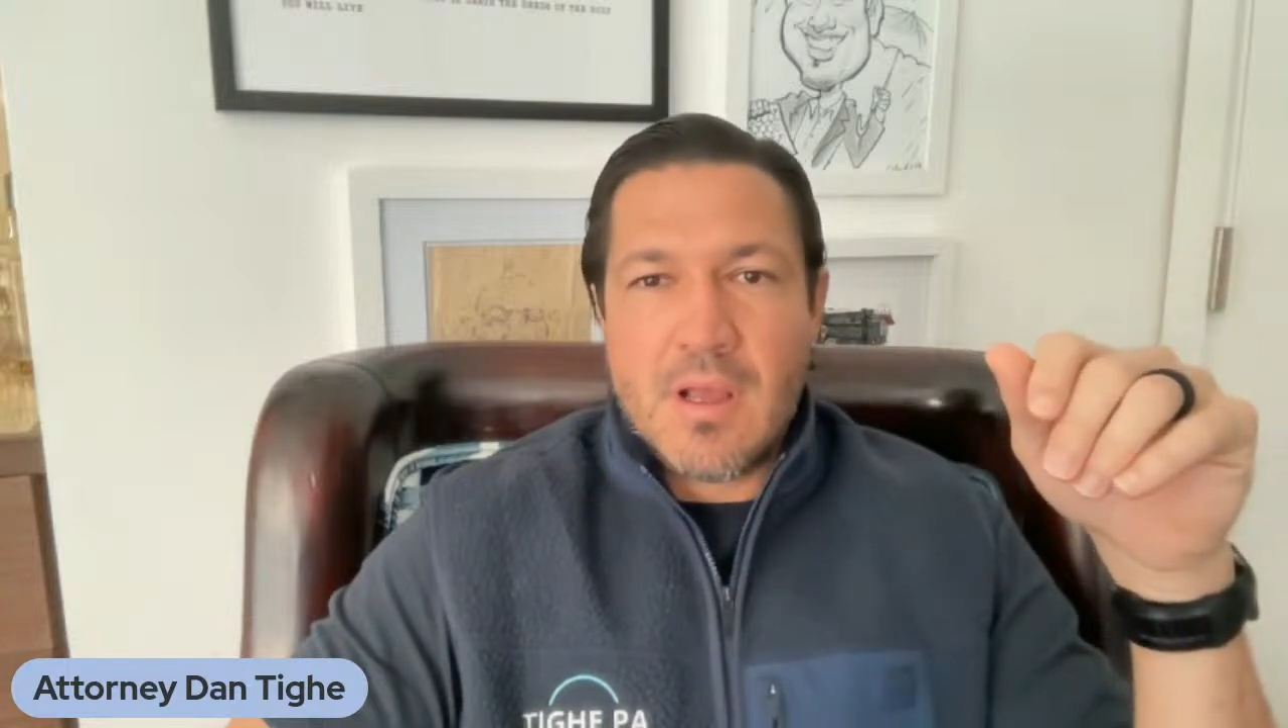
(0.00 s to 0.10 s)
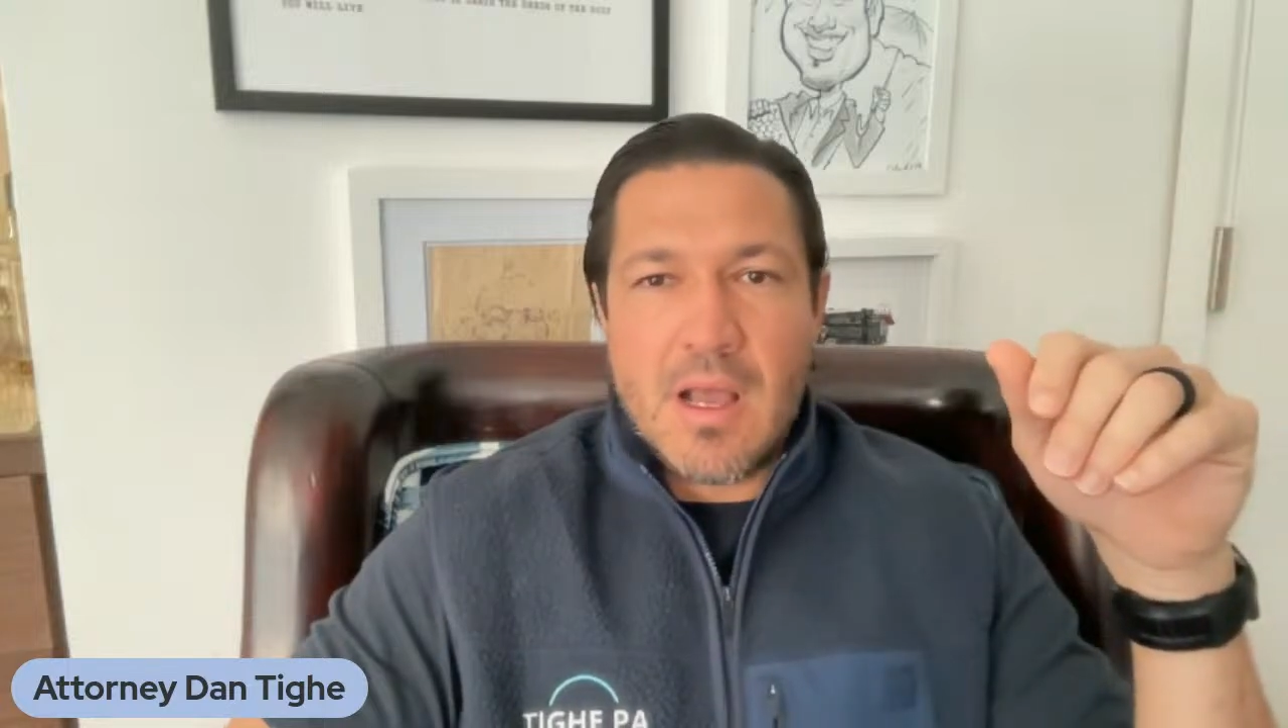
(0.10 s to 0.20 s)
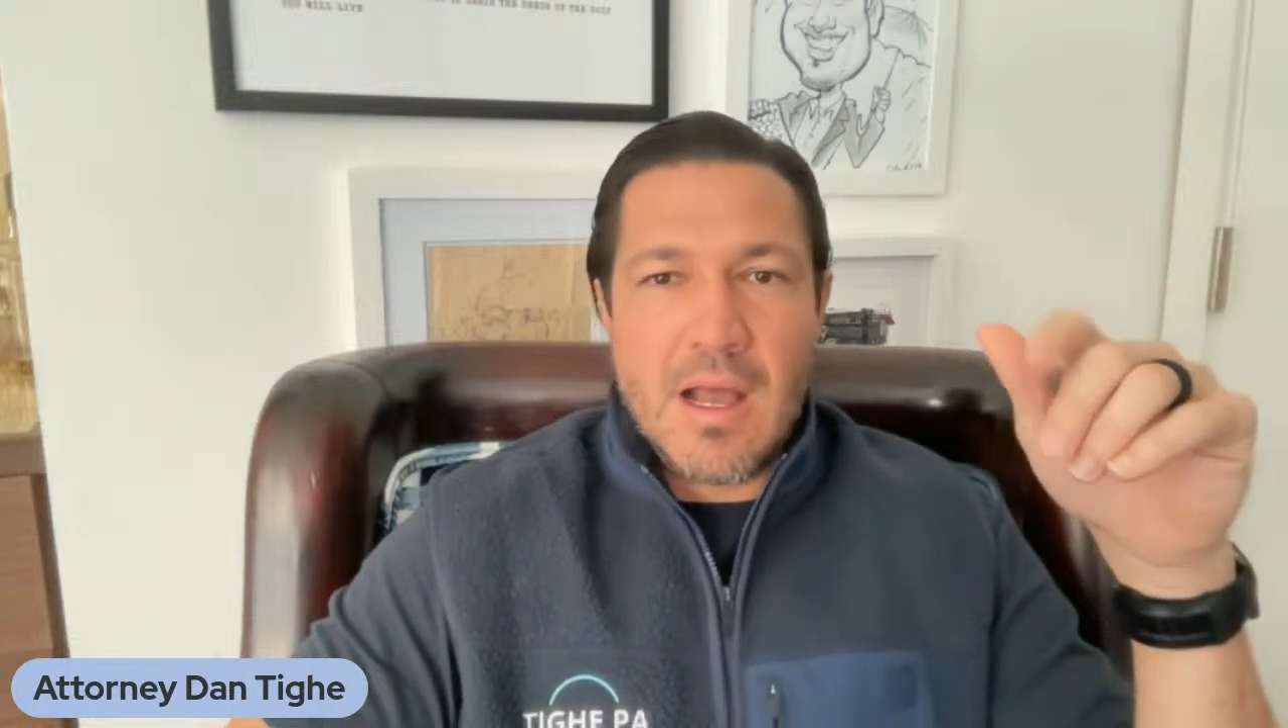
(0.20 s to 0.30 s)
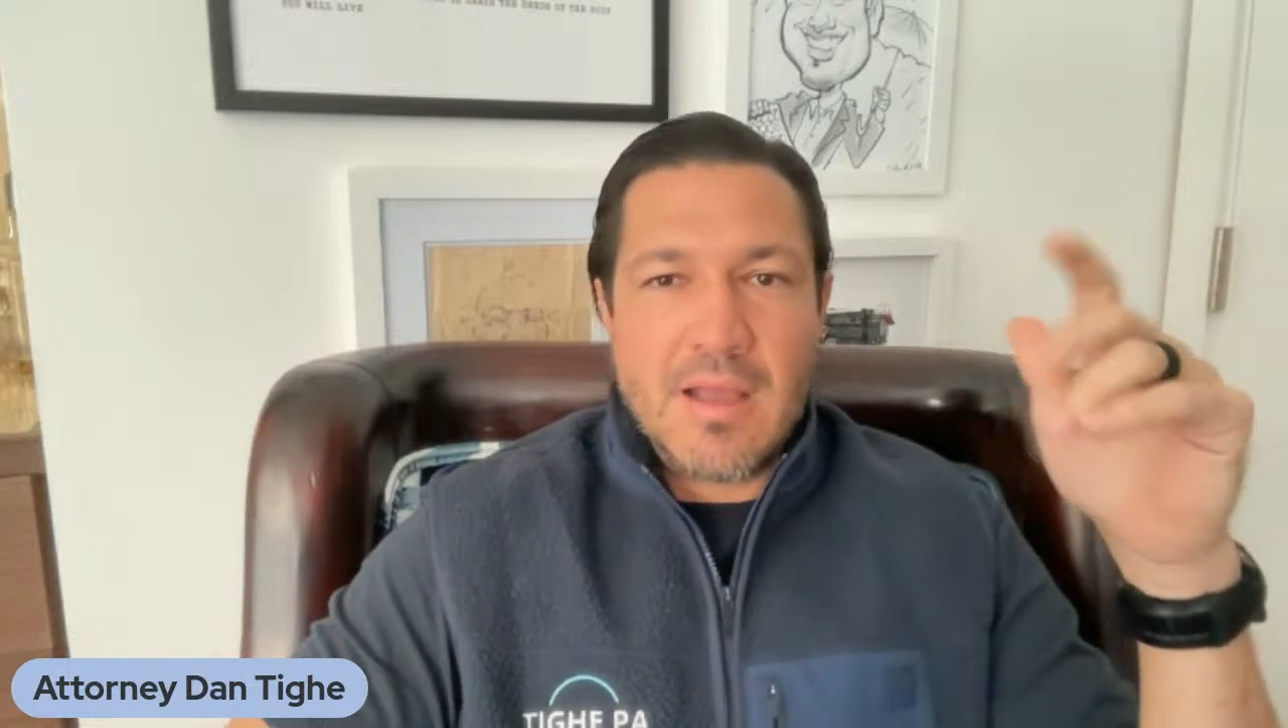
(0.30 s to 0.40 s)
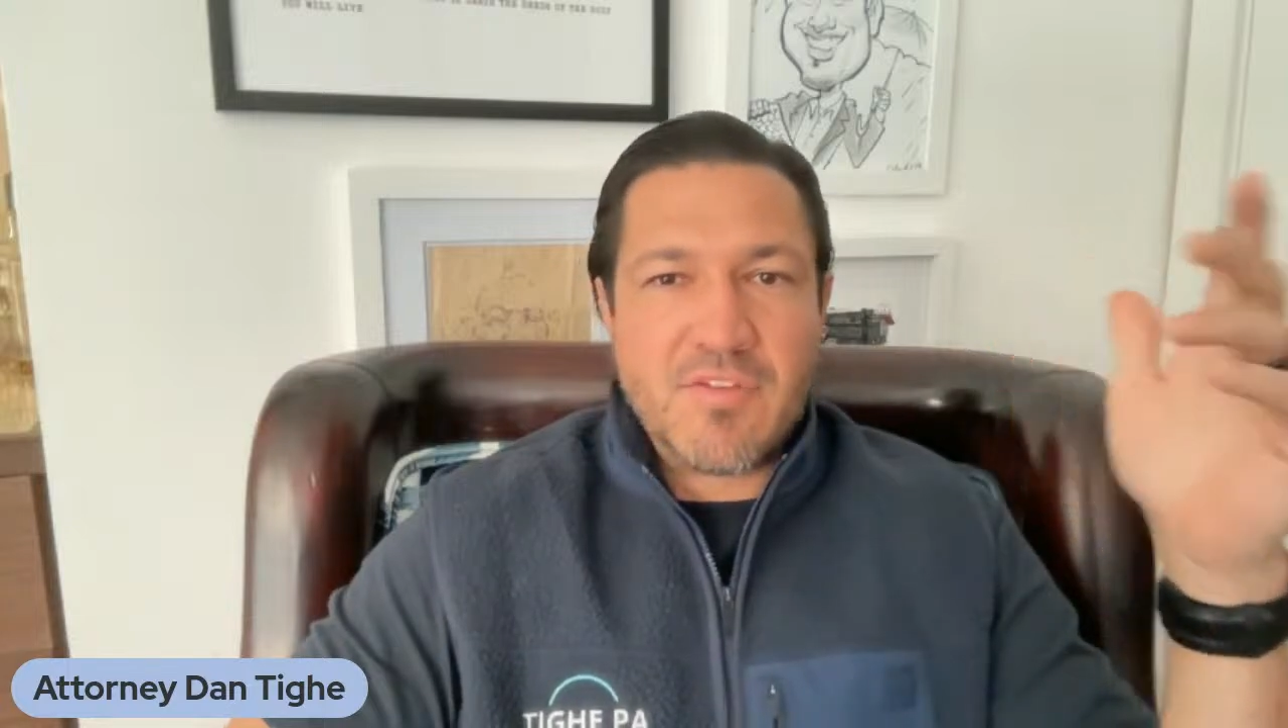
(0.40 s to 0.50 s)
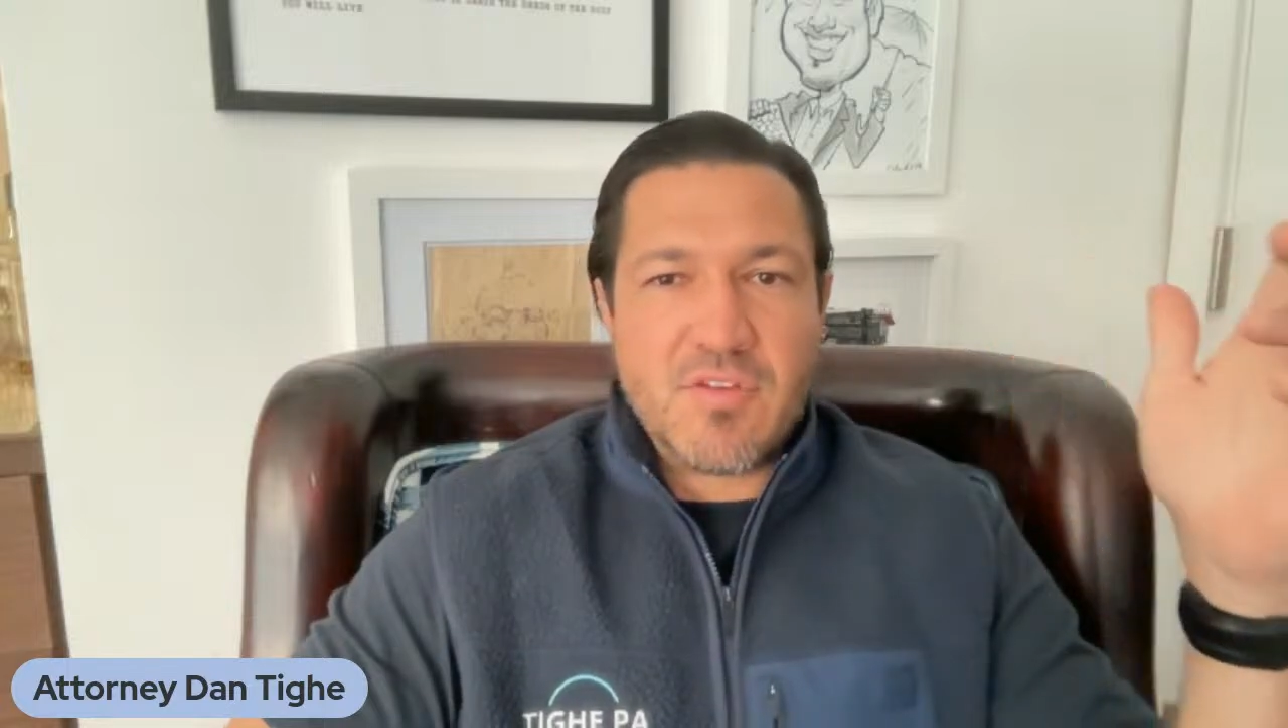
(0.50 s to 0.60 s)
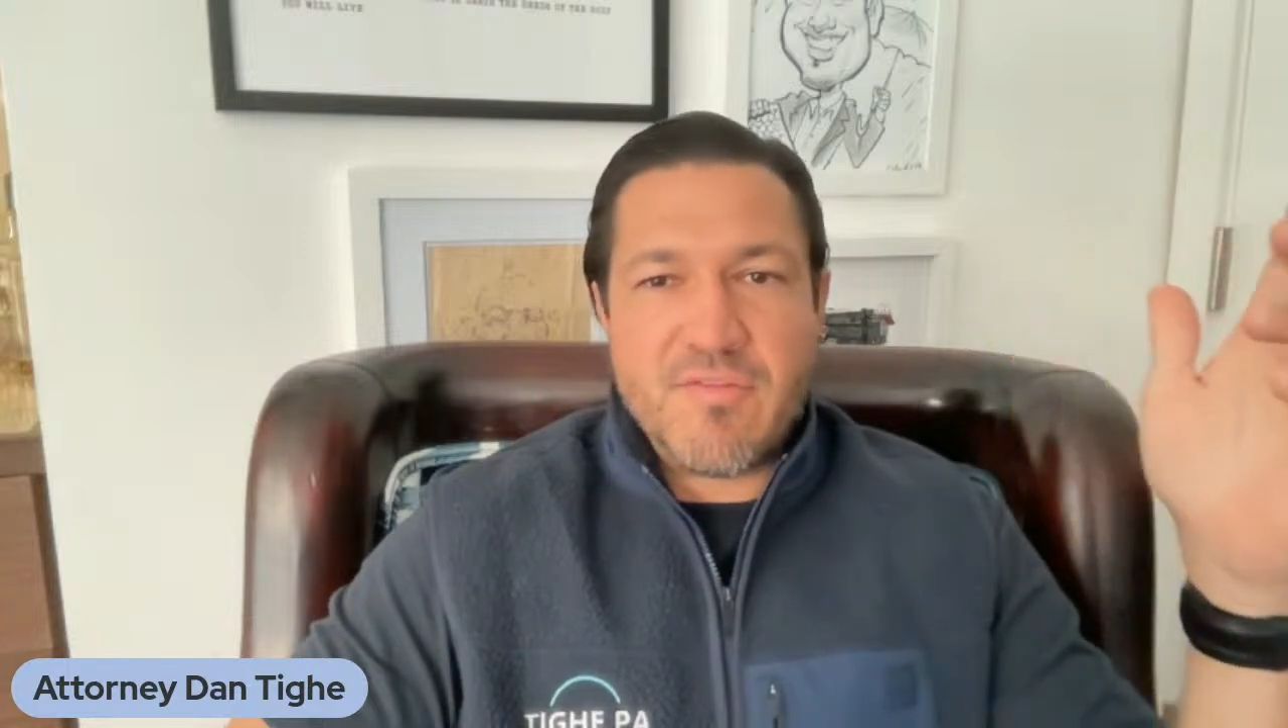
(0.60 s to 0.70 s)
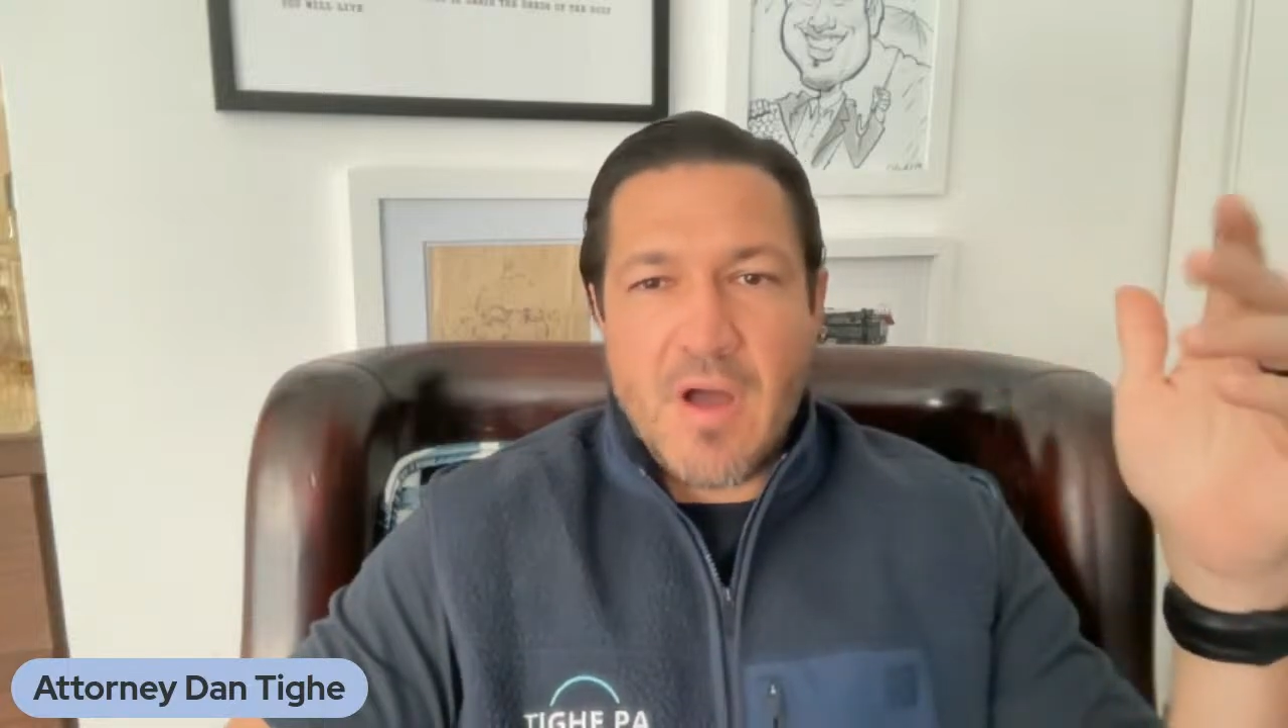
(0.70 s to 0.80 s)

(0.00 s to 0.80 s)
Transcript: If you